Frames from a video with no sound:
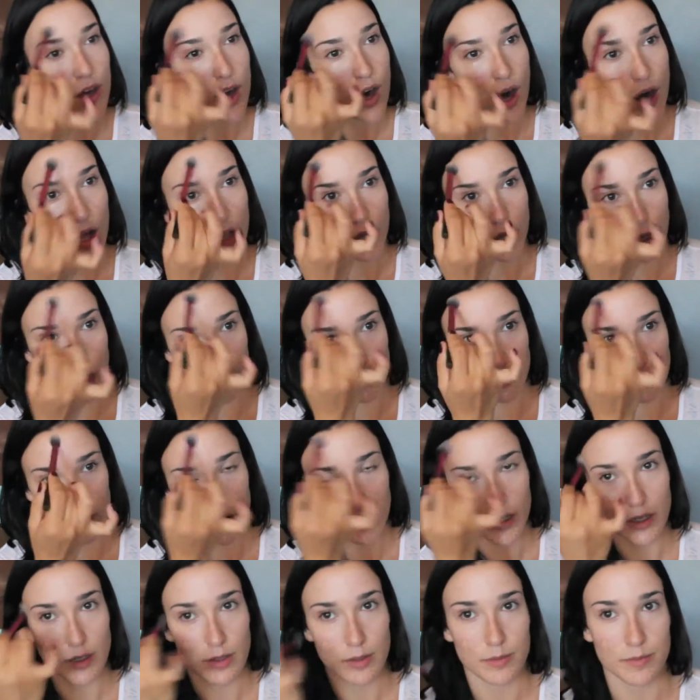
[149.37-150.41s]
all
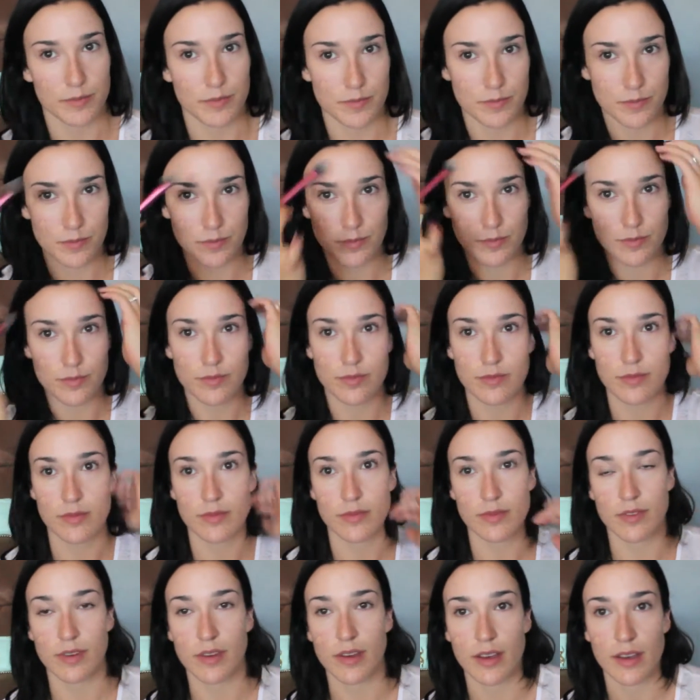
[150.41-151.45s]
over.
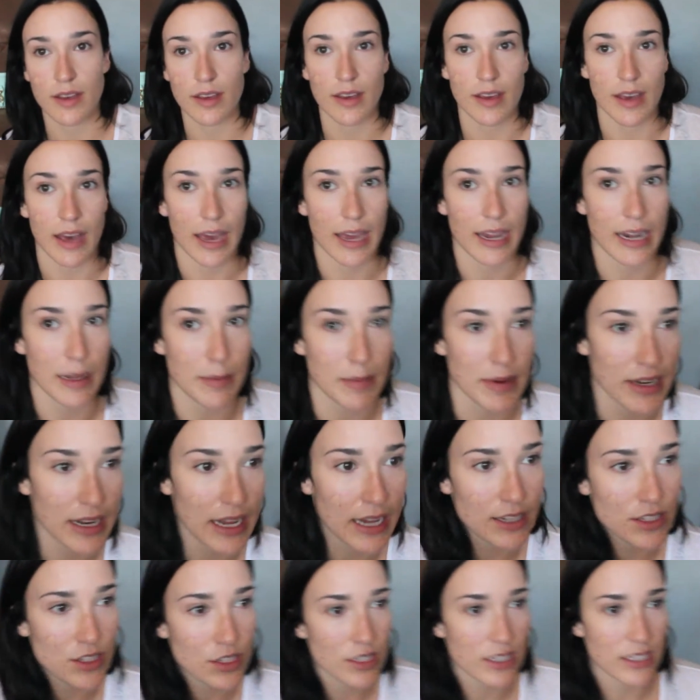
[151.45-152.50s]
And I mean,
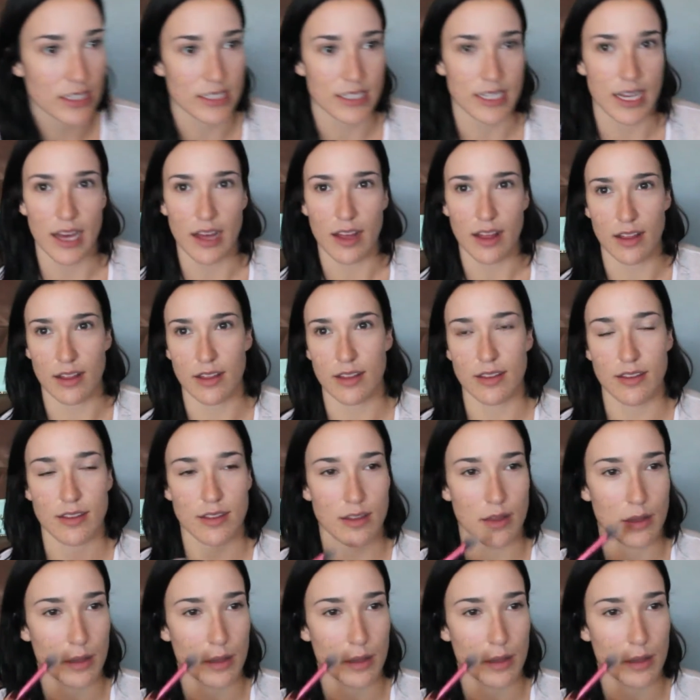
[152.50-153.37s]
as you can tell,